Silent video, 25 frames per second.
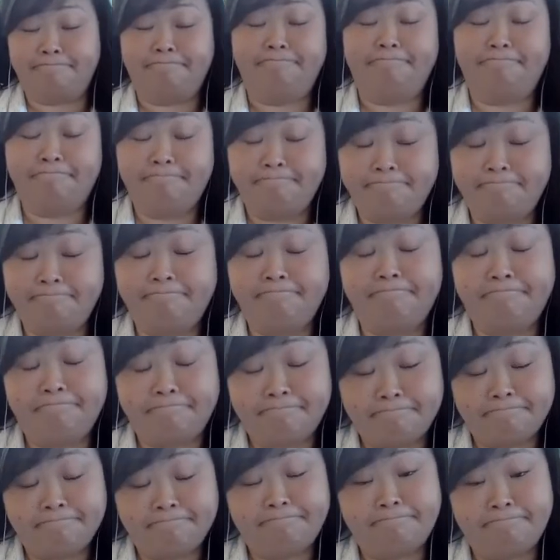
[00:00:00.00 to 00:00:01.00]

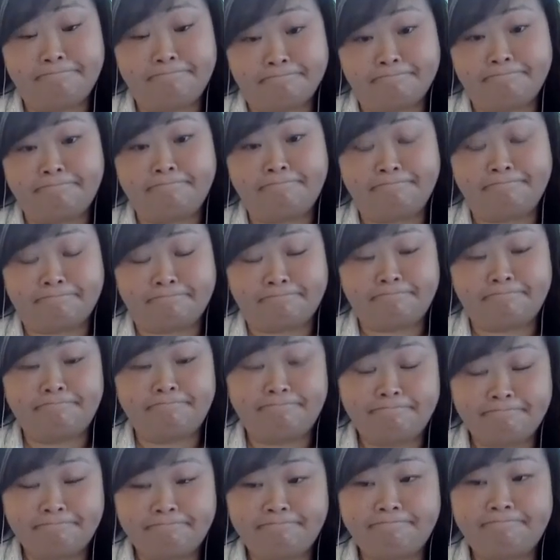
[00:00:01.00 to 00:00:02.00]

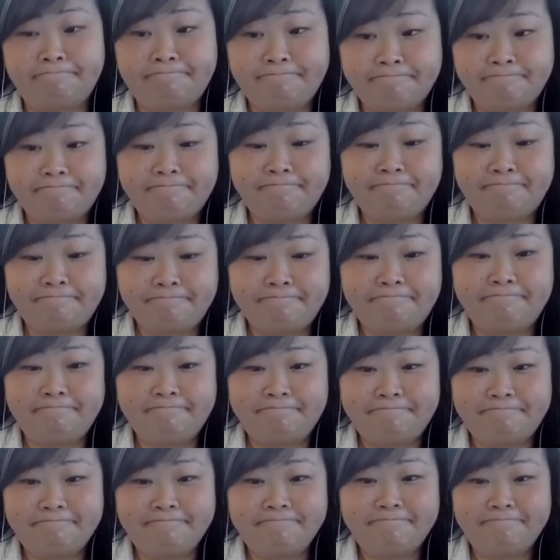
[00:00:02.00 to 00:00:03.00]

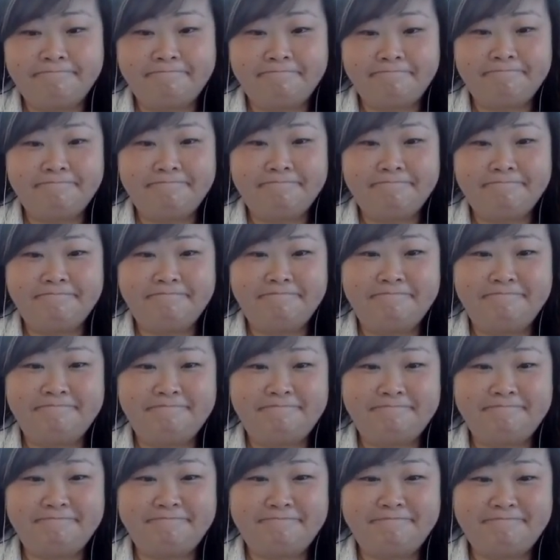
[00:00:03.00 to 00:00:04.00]

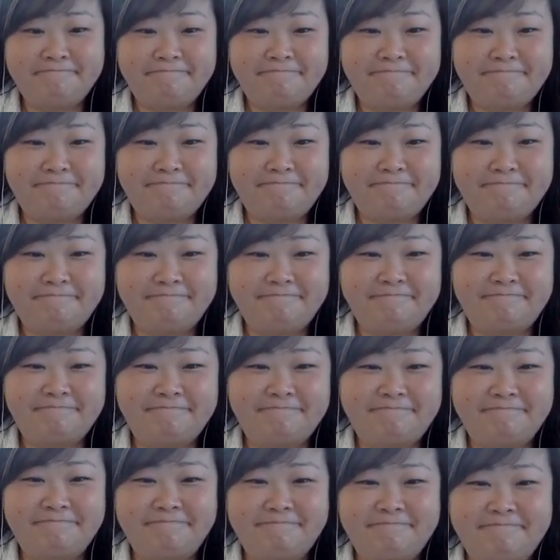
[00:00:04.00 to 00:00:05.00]

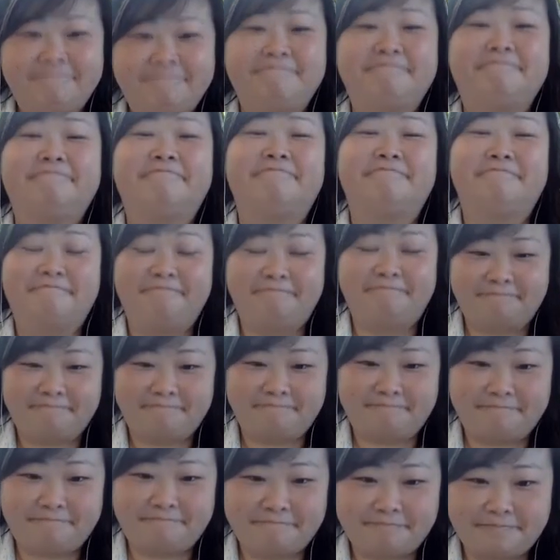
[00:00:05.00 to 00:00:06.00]

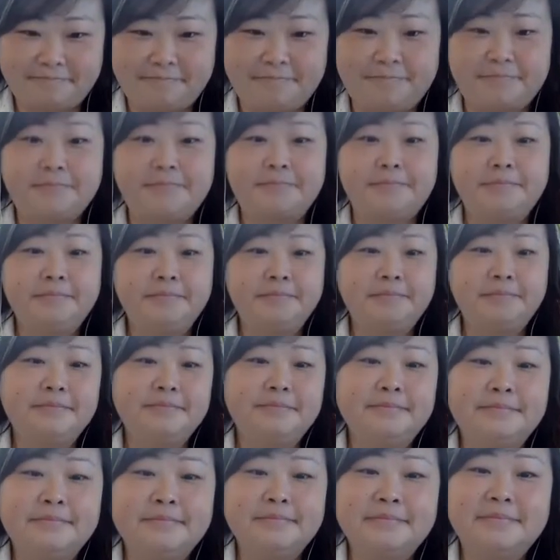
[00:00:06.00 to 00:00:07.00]

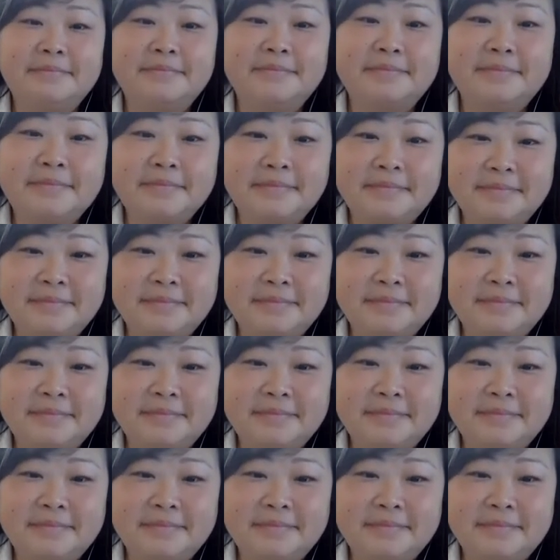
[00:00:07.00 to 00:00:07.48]
This person isn't speaking.